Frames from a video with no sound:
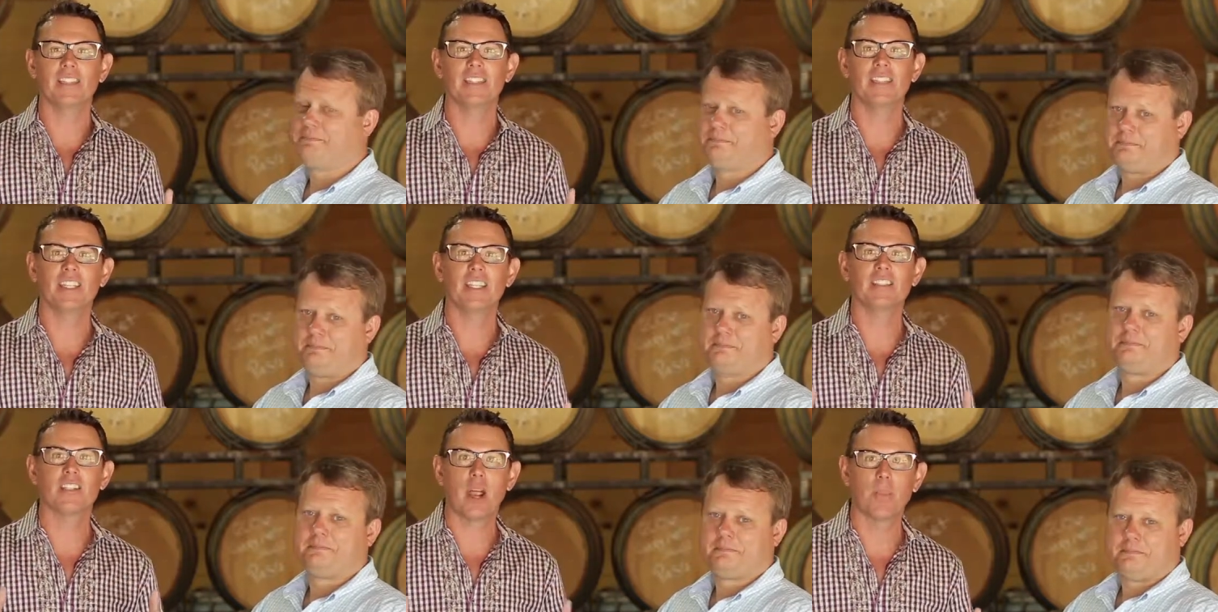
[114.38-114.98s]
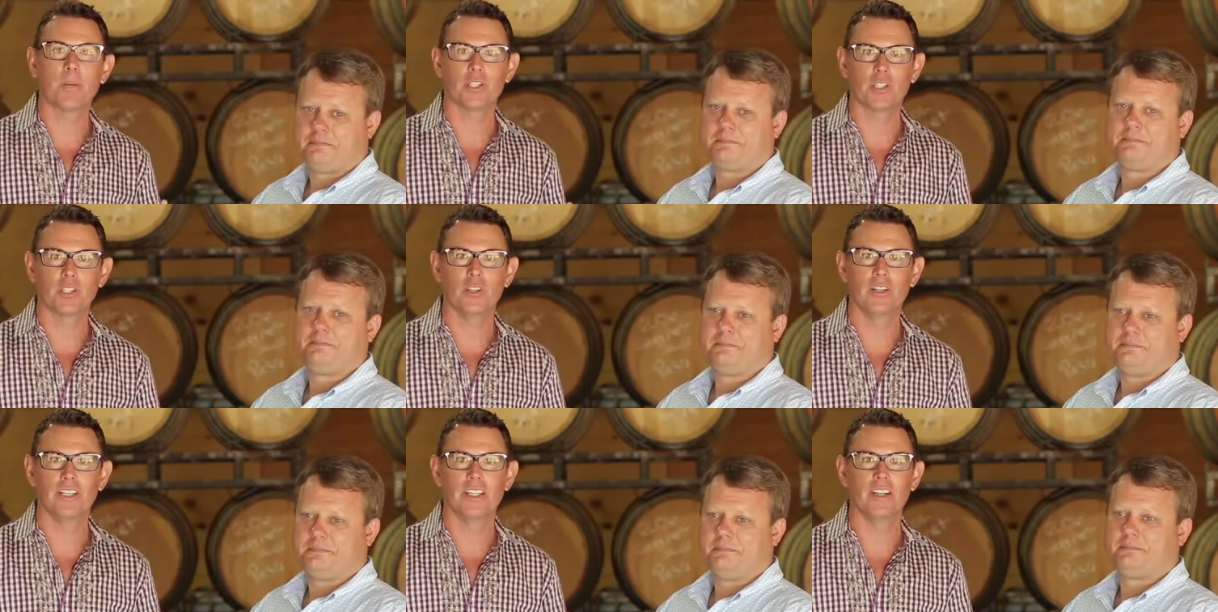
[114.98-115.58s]
Speaker 1: the scenes
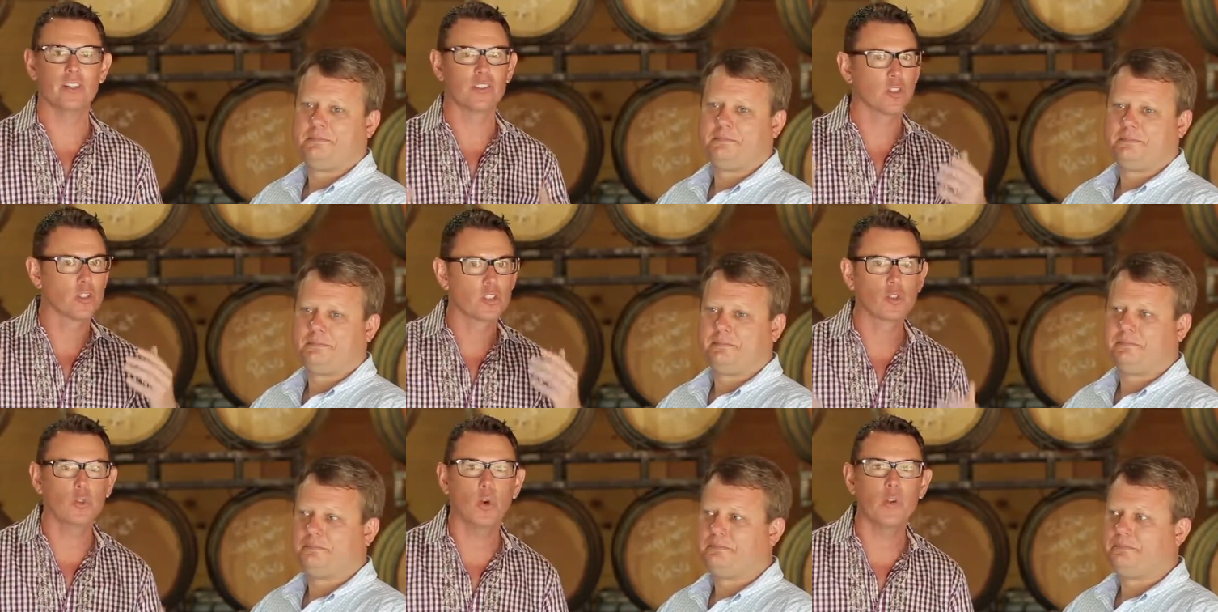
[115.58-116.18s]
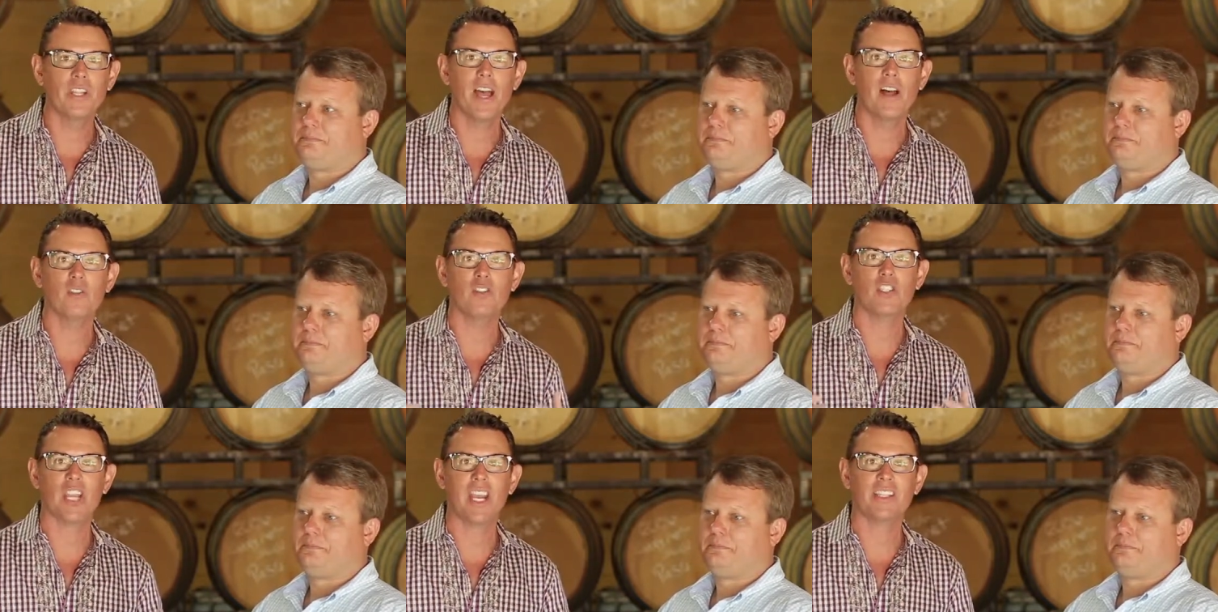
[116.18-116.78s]
opportunity here. So scroll
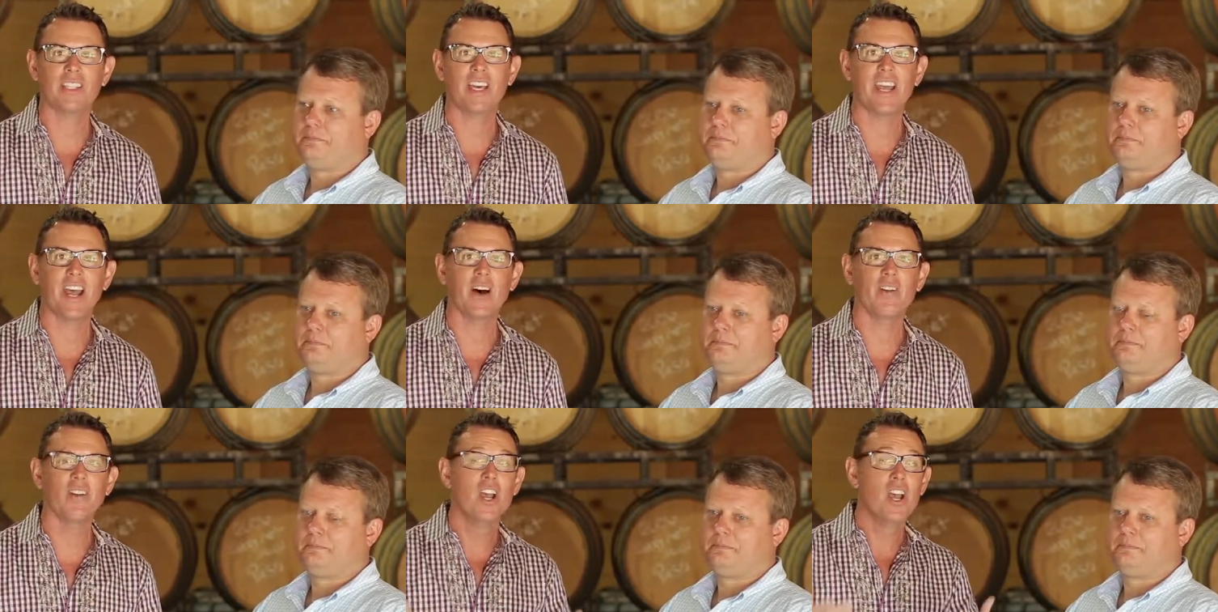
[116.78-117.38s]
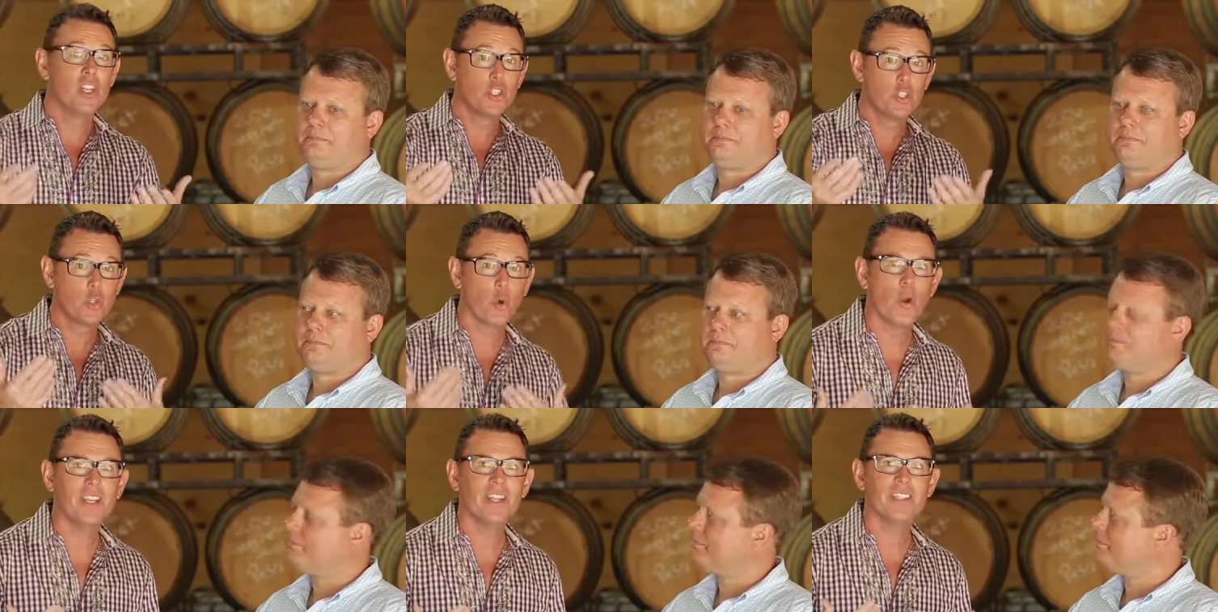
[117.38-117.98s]
down, check that out.
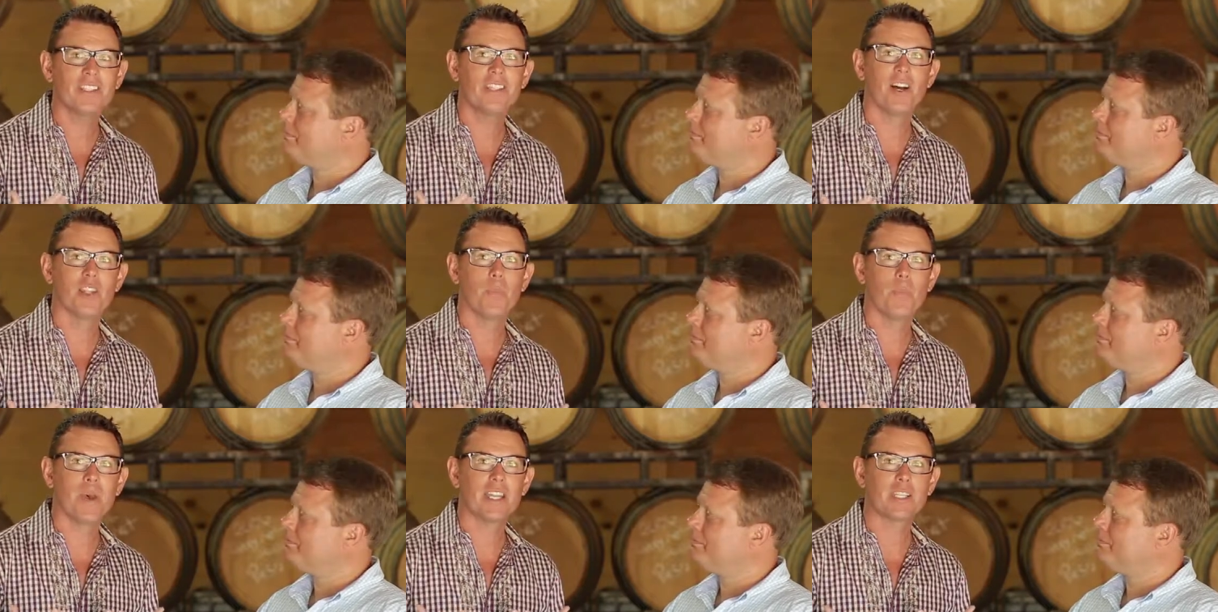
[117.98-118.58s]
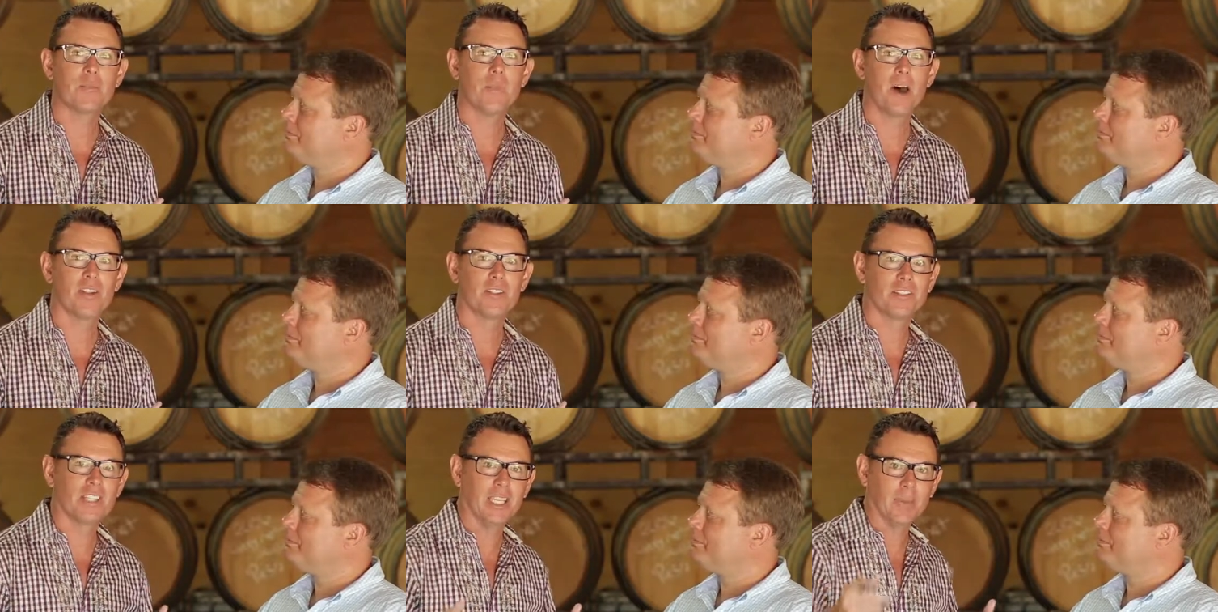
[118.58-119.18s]
Join us on the Best
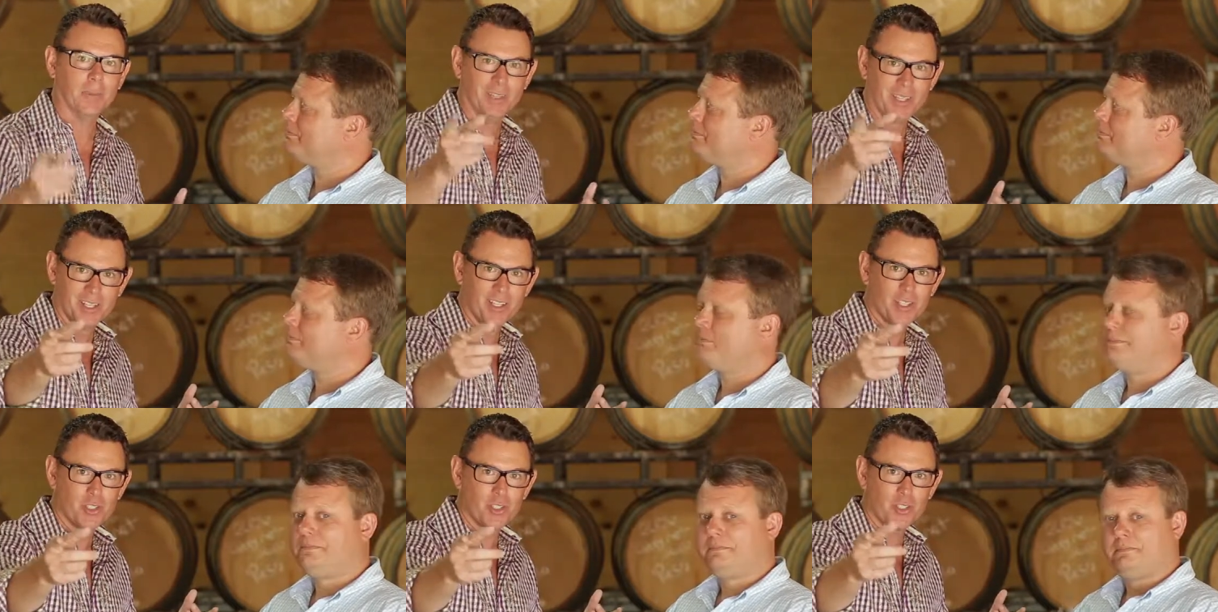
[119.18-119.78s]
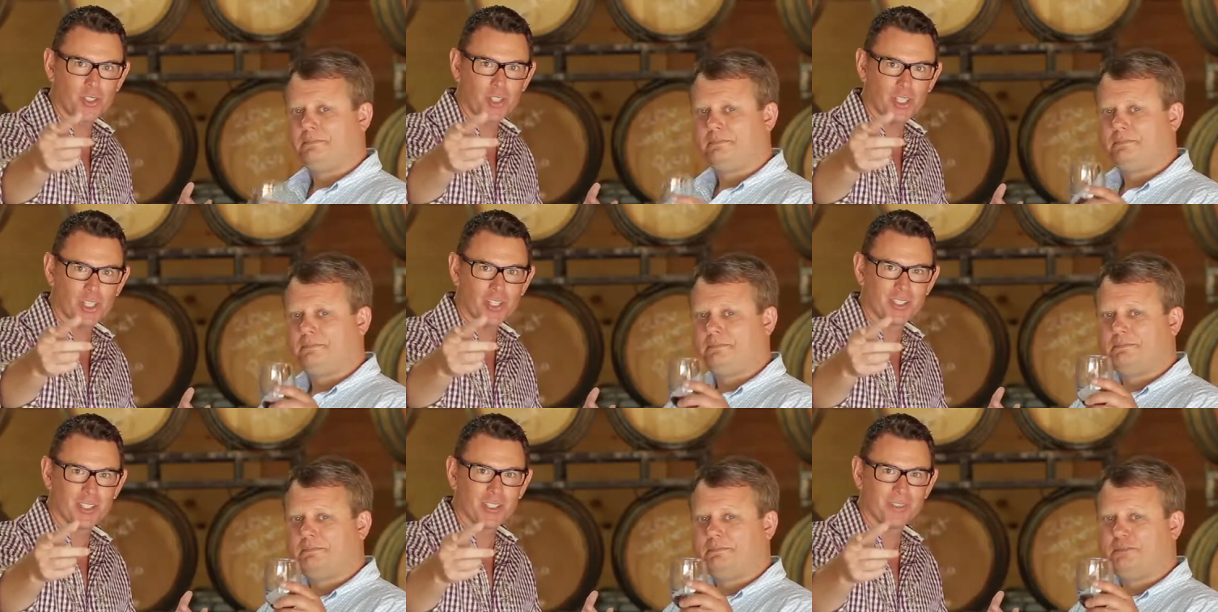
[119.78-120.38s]
Bottle team.
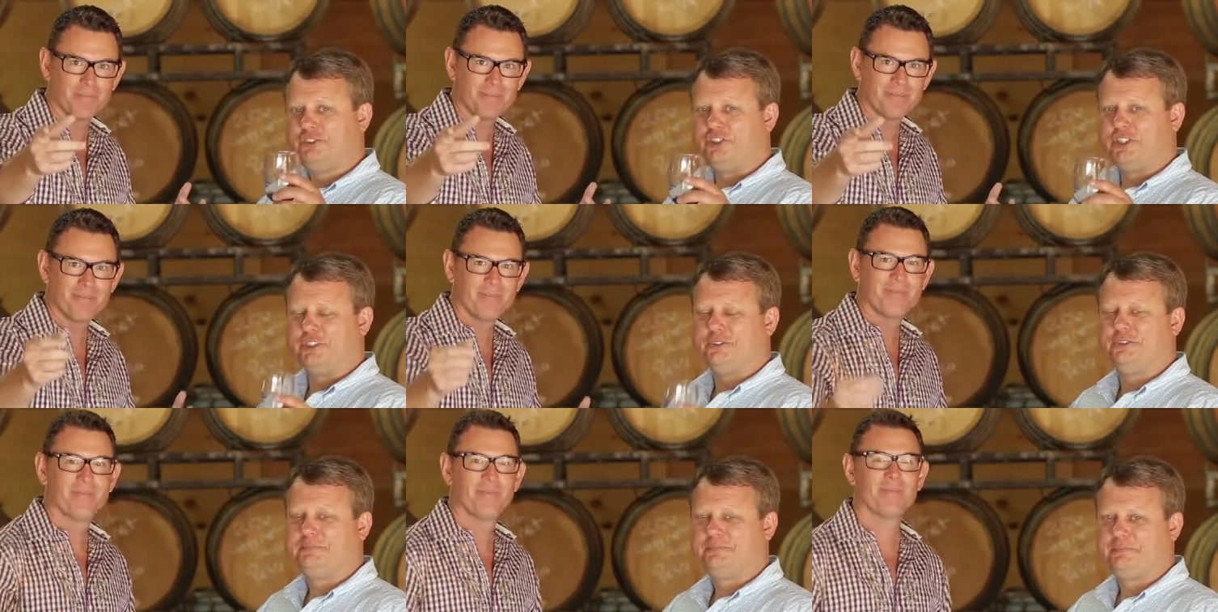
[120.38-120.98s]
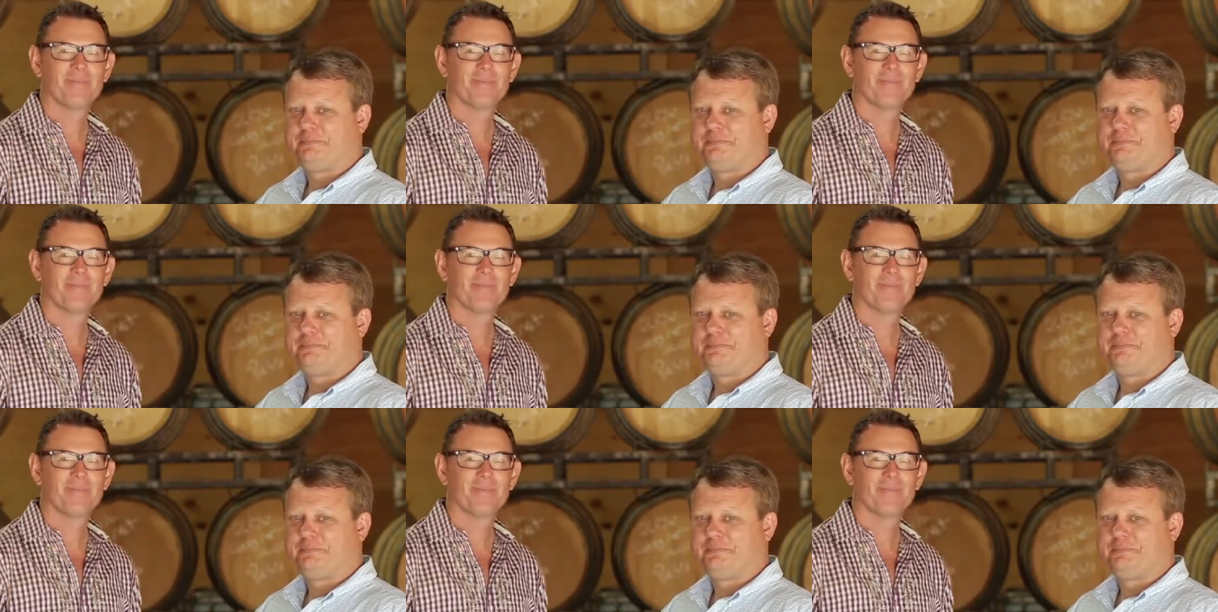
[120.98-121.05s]
Cheers. Cheers.